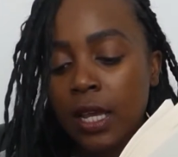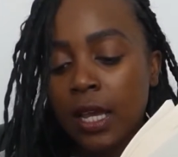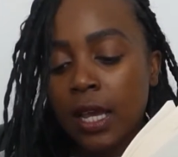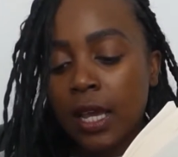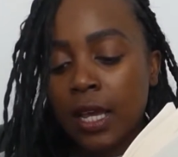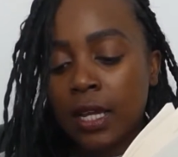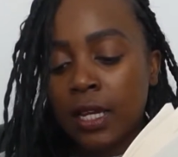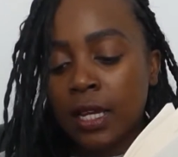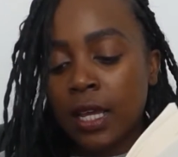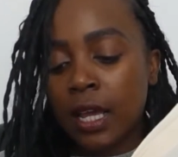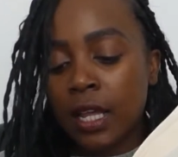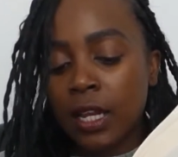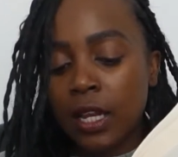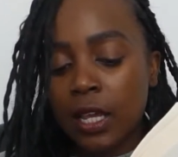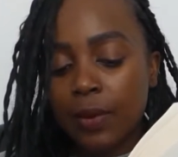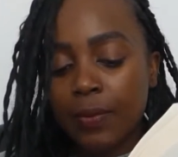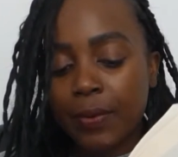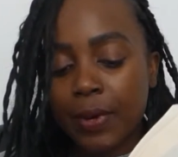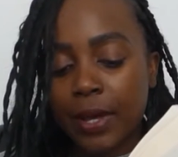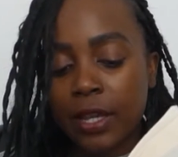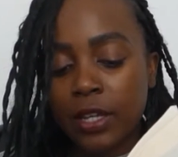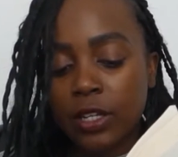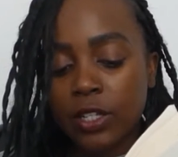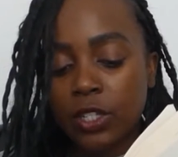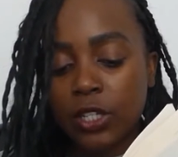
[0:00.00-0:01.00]
And
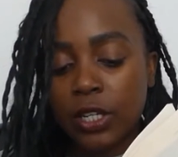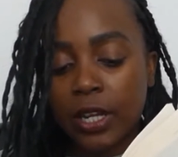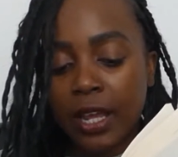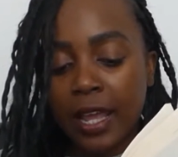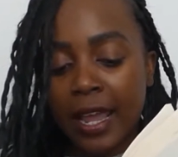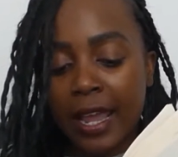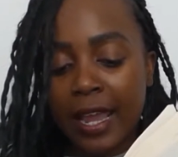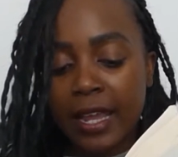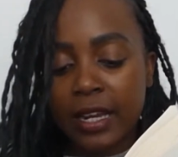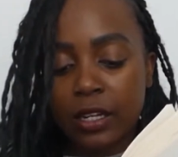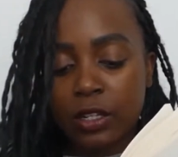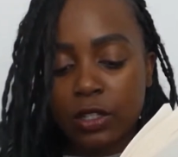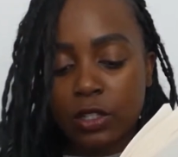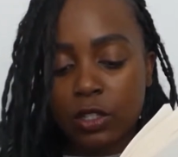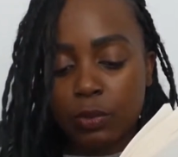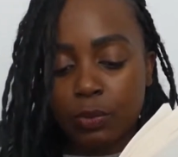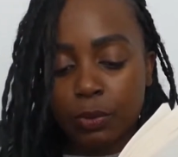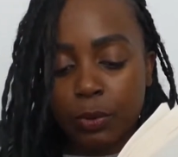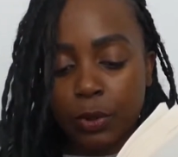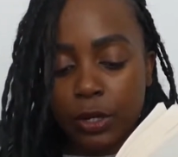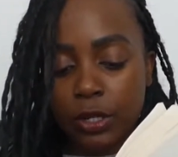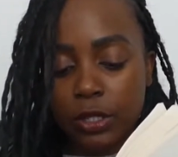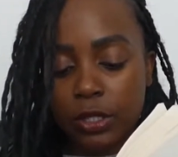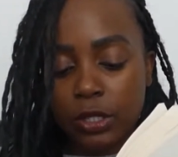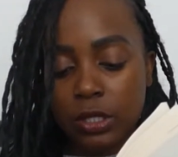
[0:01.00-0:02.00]
anyway, she hated
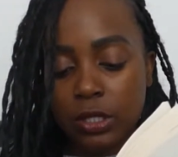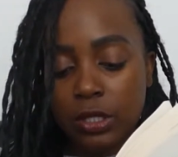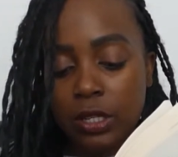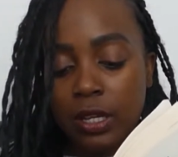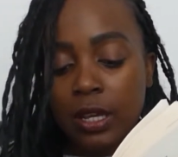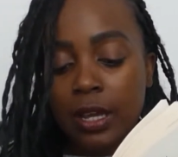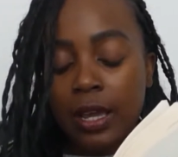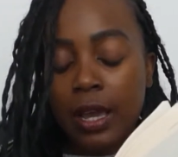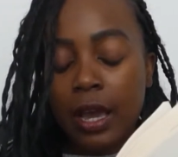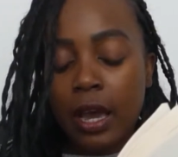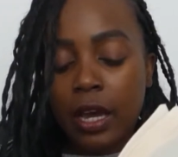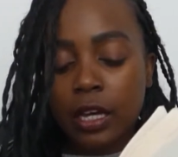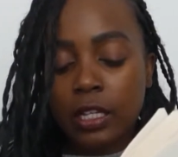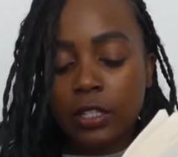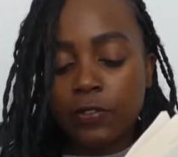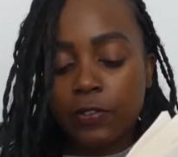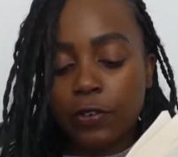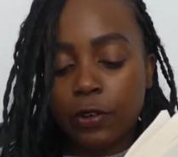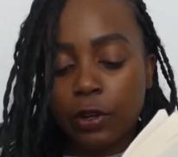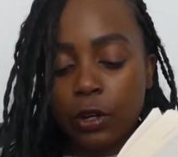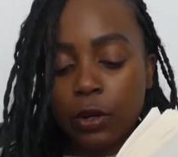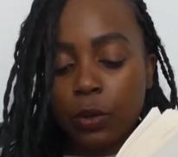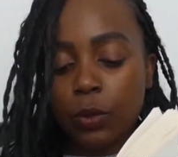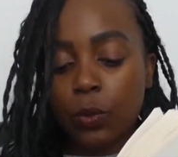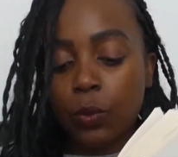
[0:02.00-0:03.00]
sports. As
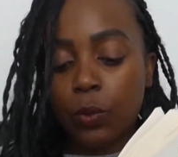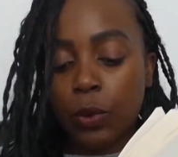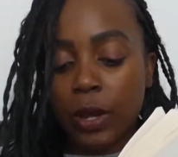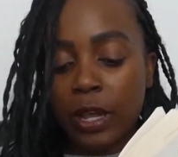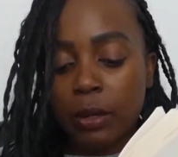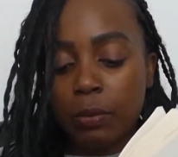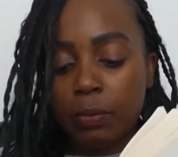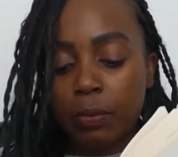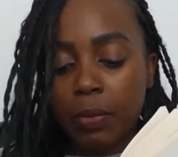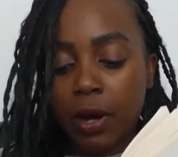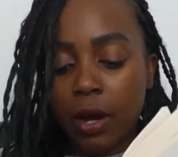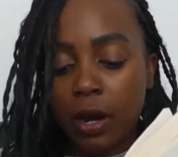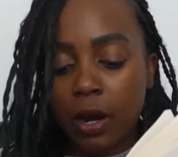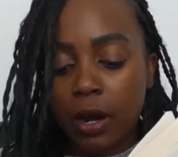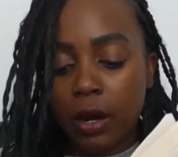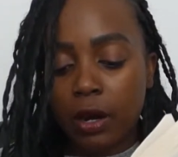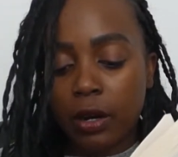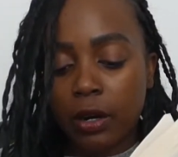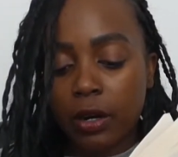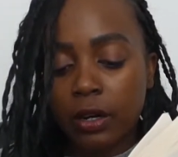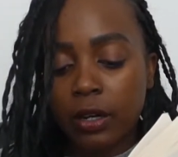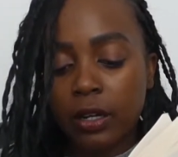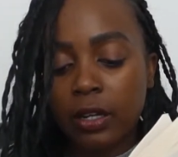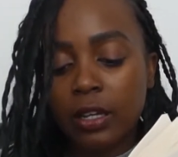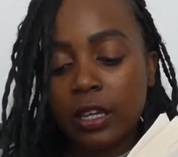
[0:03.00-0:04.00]
for Wayne
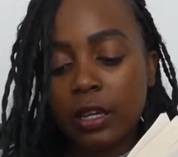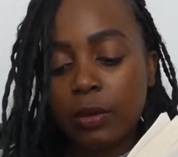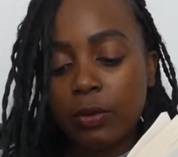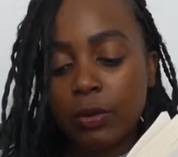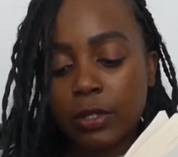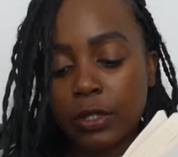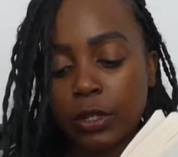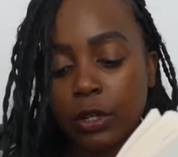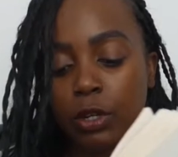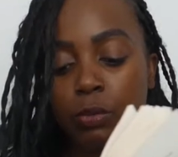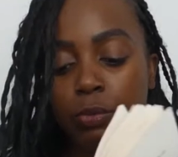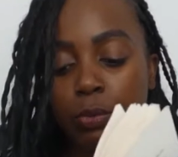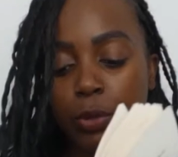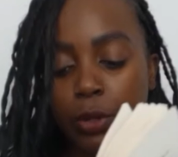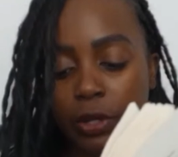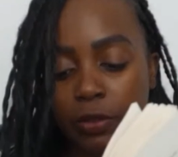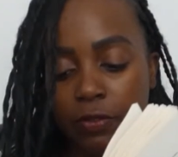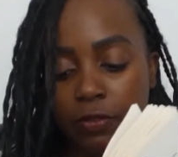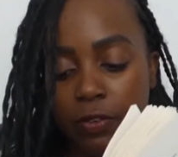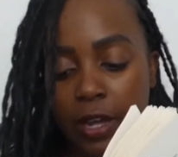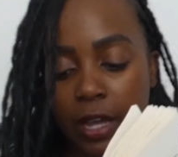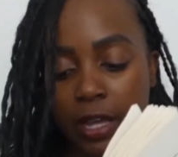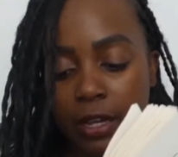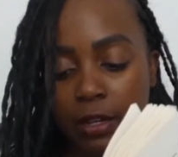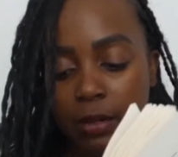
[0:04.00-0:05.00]
Parr, he was her
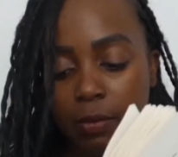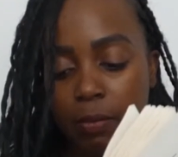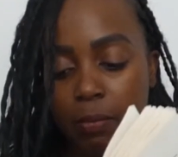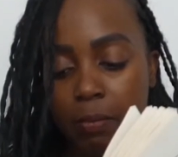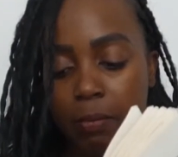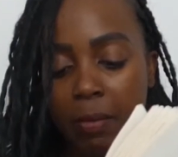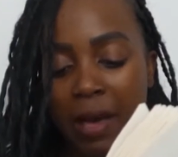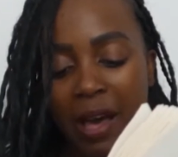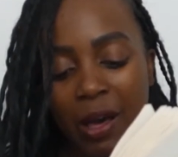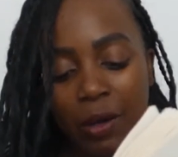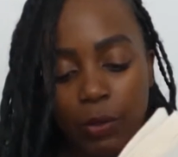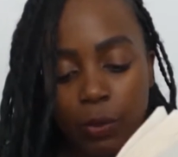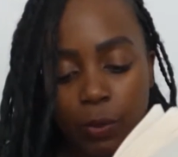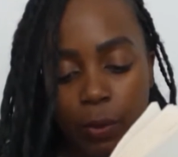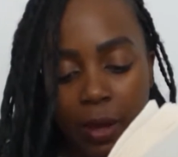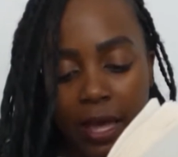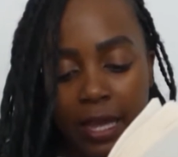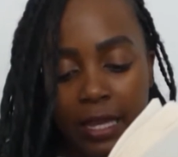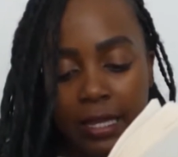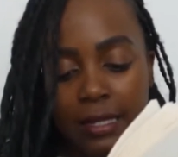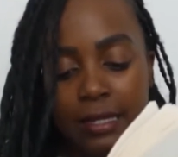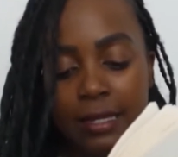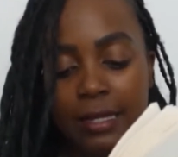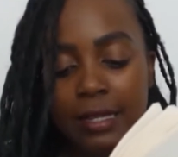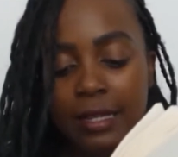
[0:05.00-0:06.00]
boyfriend.
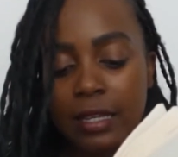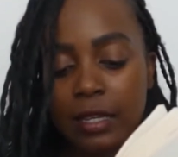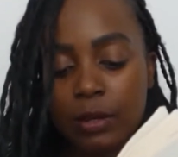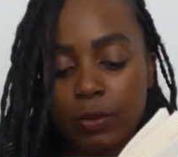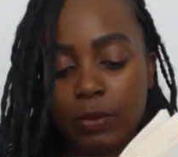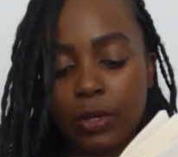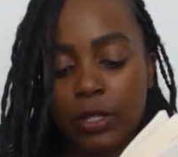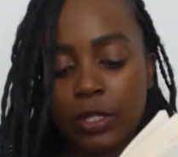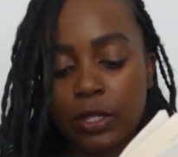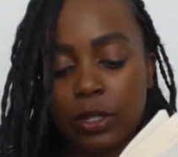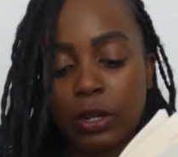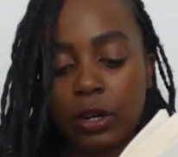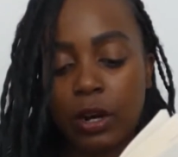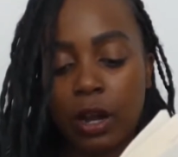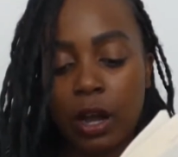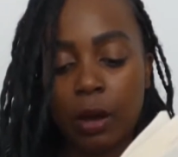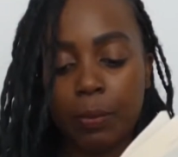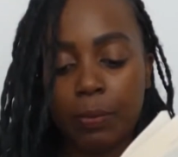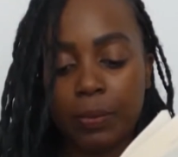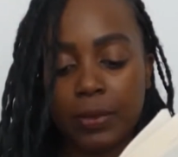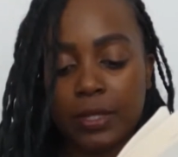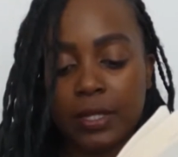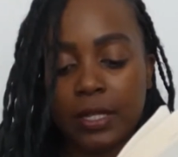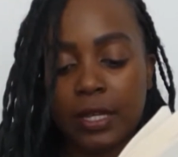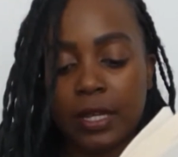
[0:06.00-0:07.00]
Mouth-wise, he was her
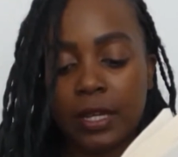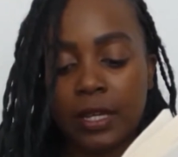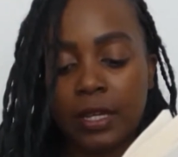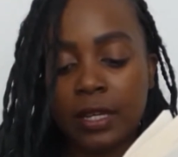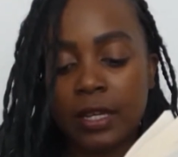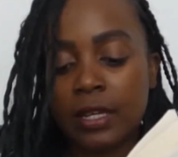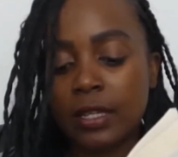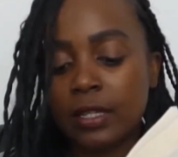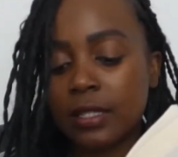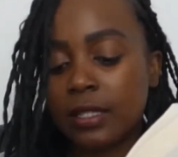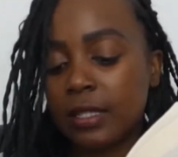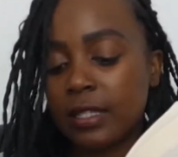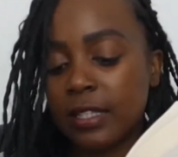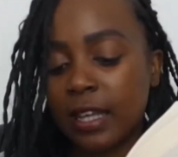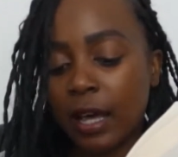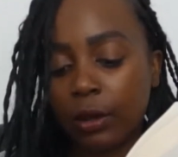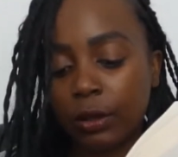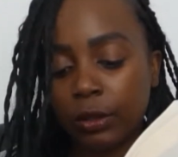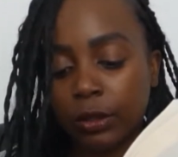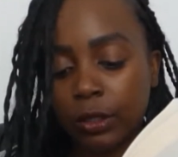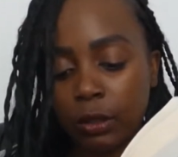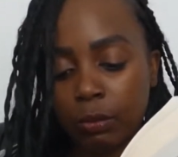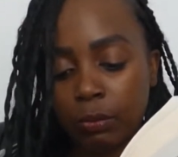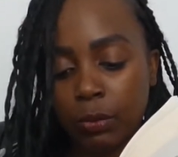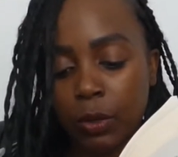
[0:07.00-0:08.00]
opposite. He
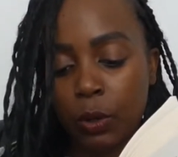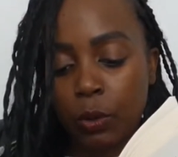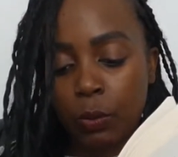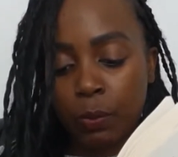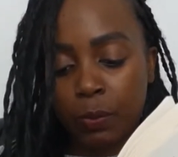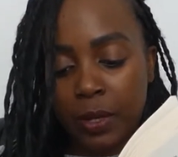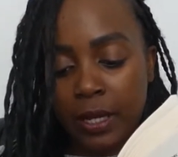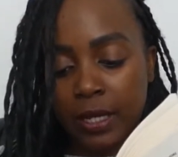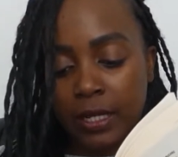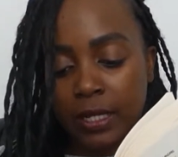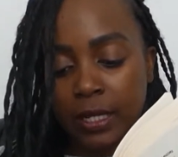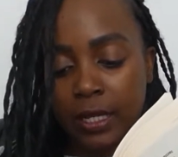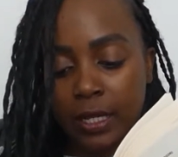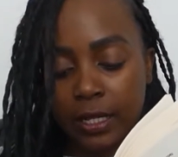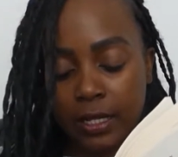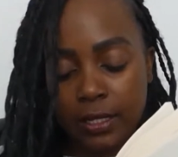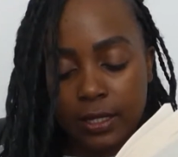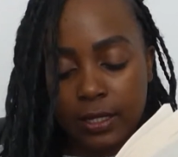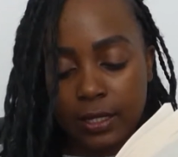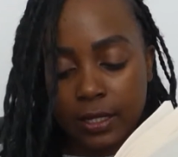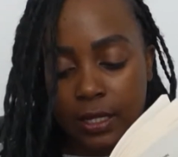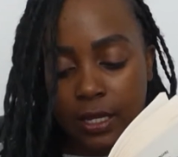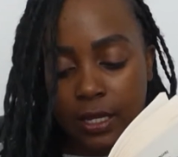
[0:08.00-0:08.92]
seldom opened his.